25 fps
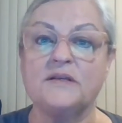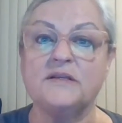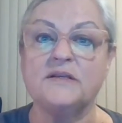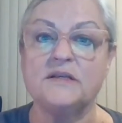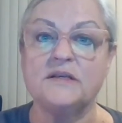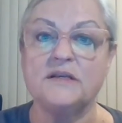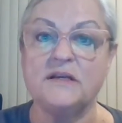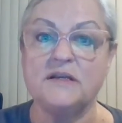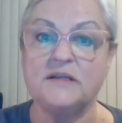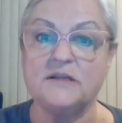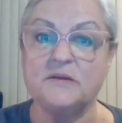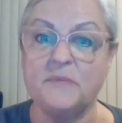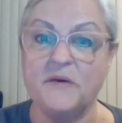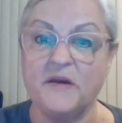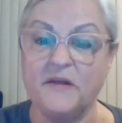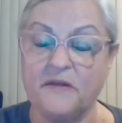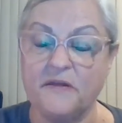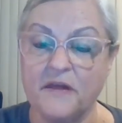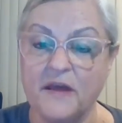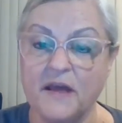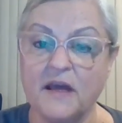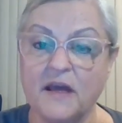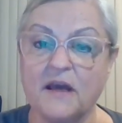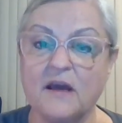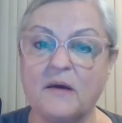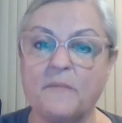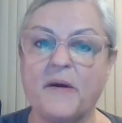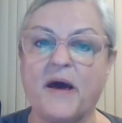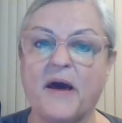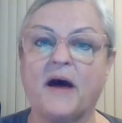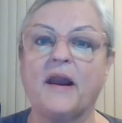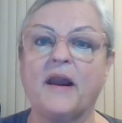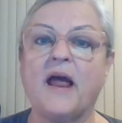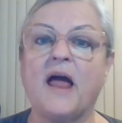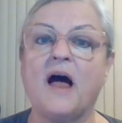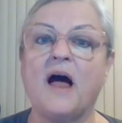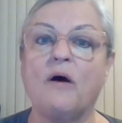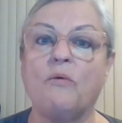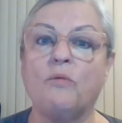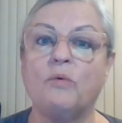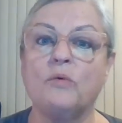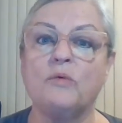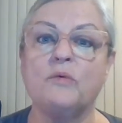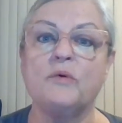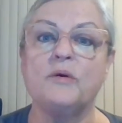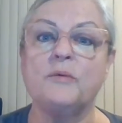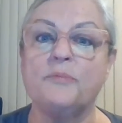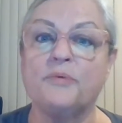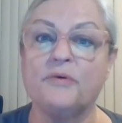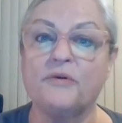to need to be thinking about how will
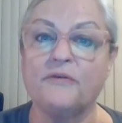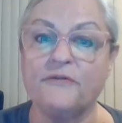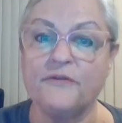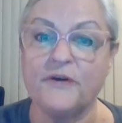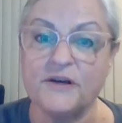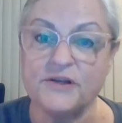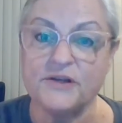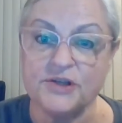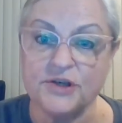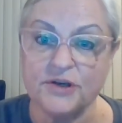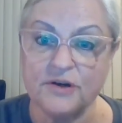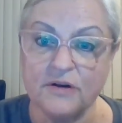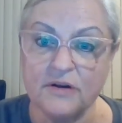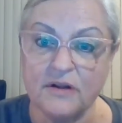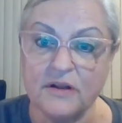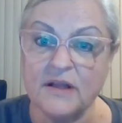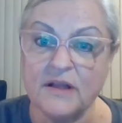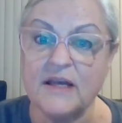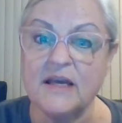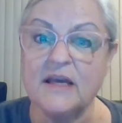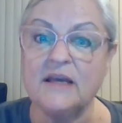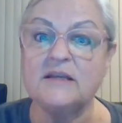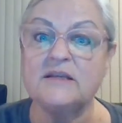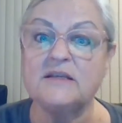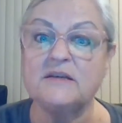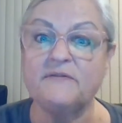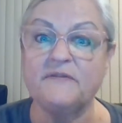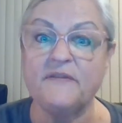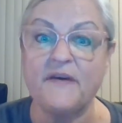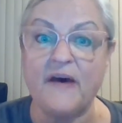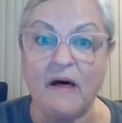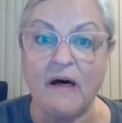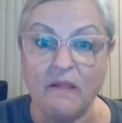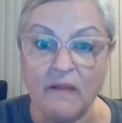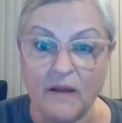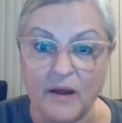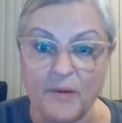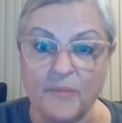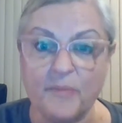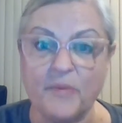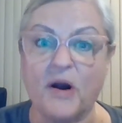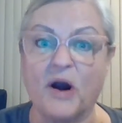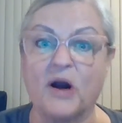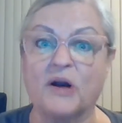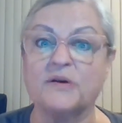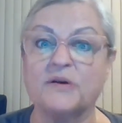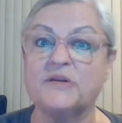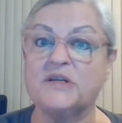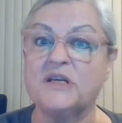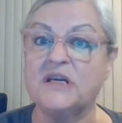we professionally develop
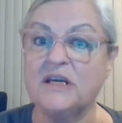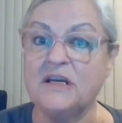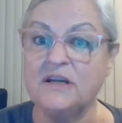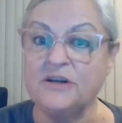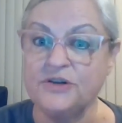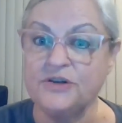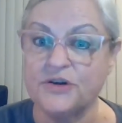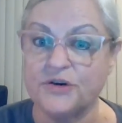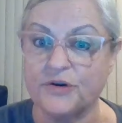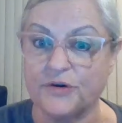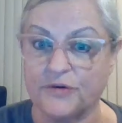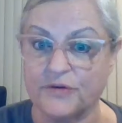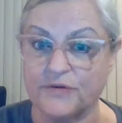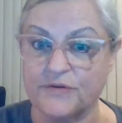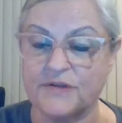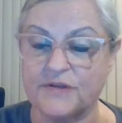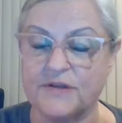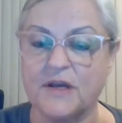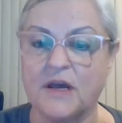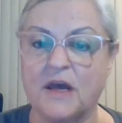our teachers